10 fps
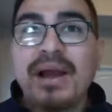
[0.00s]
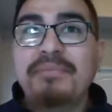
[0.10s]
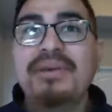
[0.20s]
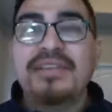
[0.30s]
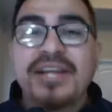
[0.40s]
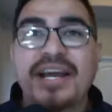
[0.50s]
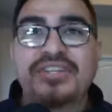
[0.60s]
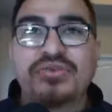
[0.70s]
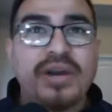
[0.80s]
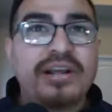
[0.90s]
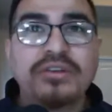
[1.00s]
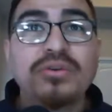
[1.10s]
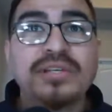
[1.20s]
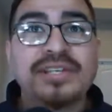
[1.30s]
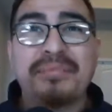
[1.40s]
might be the next Ray
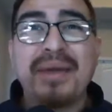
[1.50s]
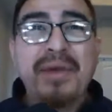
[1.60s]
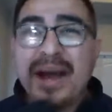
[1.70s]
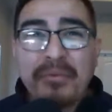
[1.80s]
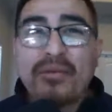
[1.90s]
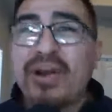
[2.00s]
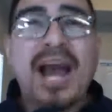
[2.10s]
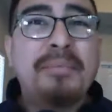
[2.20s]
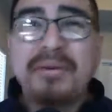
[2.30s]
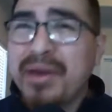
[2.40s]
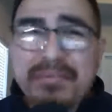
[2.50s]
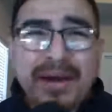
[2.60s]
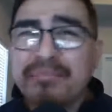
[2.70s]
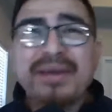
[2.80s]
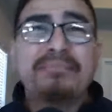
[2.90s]
Lewis. And maybe I'm overhyping it. Maybe
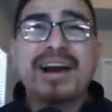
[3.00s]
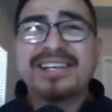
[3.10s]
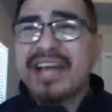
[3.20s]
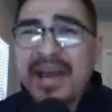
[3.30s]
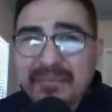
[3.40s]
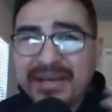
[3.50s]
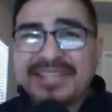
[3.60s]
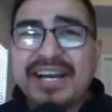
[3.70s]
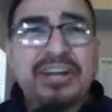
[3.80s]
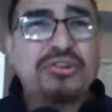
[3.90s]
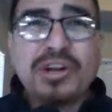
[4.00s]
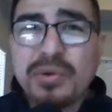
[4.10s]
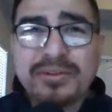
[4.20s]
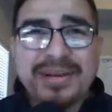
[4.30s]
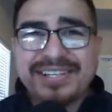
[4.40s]
I'm being biased because I agreed
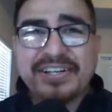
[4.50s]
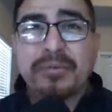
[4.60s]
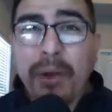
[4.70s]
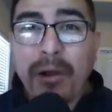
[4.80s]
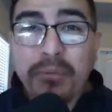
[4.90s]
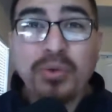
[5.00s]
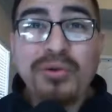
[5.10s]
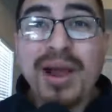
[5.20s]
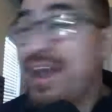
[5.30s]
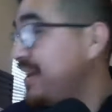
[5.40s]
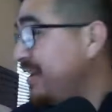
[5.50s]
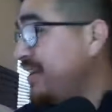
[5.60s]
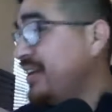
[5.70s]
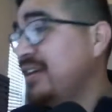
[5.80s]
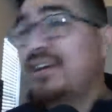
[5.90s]
with them. And I said, you're probably right.
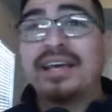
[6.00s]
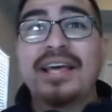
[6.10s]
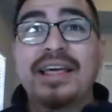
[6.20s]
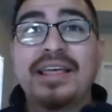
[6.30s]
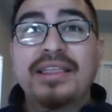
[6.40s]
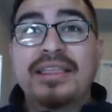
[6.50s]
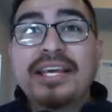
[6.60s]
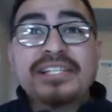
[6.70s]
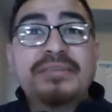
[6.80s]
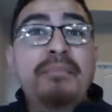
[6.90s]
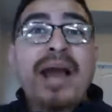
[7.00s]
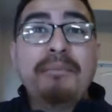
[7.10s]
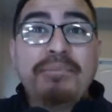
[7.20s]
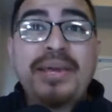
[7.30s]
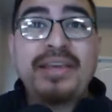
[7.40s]
This
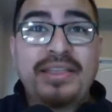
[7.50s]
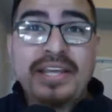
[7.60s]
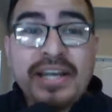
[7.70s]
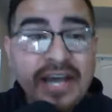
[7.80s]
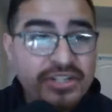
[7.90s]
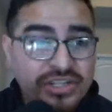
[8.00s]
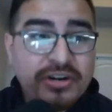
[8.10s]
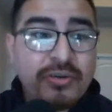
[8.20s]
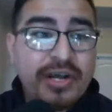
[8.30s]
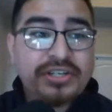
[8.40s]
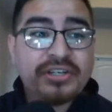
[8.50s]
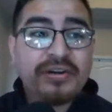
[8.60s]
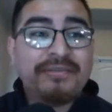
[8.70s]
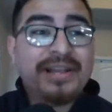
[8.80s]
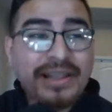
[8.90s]
might be the next generation
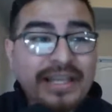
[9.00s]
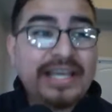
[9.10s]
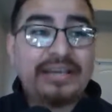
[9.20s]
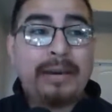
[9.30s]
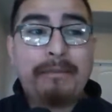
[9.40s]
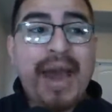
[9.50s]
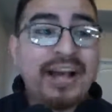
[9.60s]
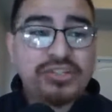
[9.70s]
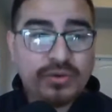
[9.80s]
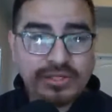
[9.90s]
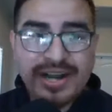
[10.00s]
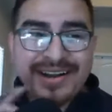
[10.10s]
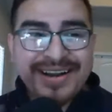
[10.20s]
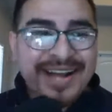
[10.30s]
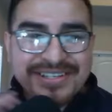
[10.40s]
of elite pass rush.
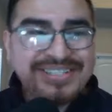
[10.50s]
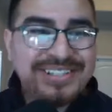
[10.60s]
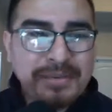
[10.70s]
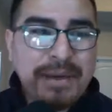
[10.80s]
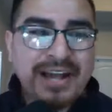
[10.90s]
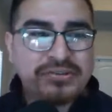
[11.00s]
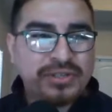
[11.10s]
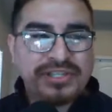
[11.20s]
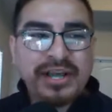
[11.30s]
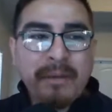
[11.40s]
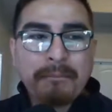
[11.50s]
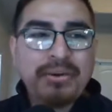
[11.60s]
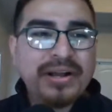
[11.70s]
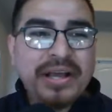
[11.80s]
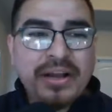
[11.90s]
Not just elite pass rushing,
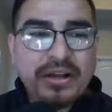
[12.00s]
but